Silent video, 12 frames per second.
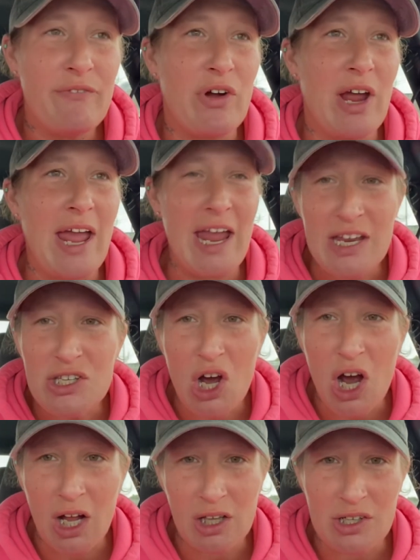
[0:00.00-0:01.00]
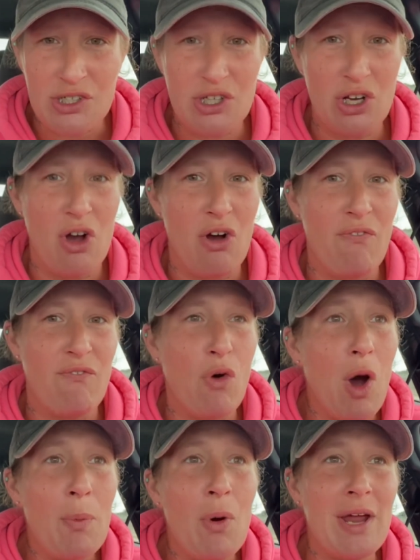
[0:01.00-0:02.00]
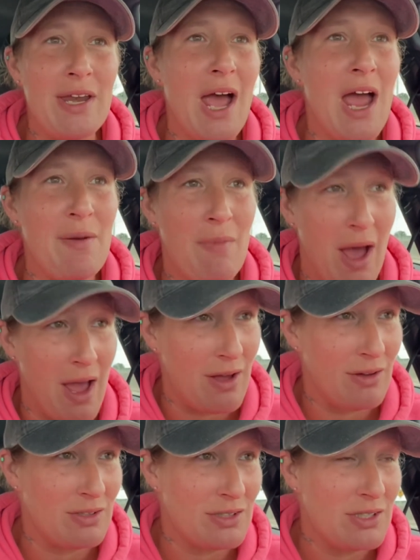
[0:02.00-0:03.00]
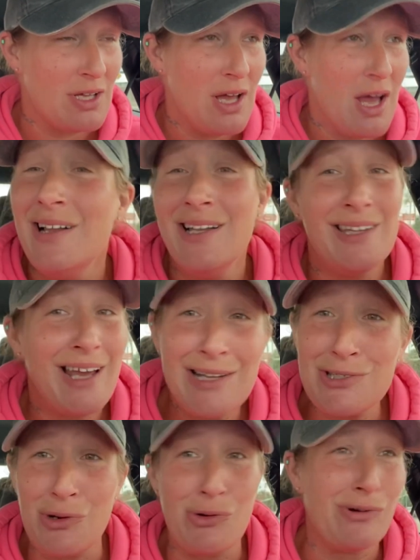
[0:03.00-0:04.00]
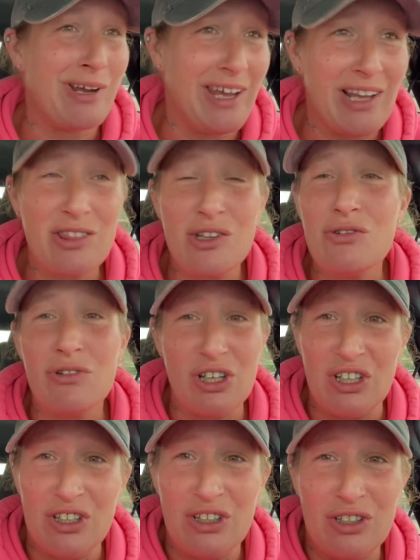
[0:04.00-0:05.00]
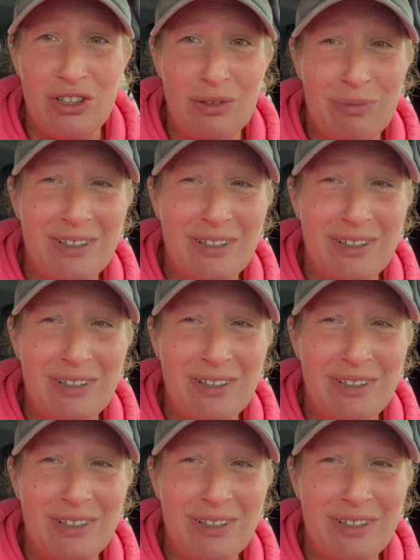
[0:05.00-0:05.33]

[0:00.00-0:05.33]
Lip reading: for $8 to go 4.9 miles. Let's go get the grub.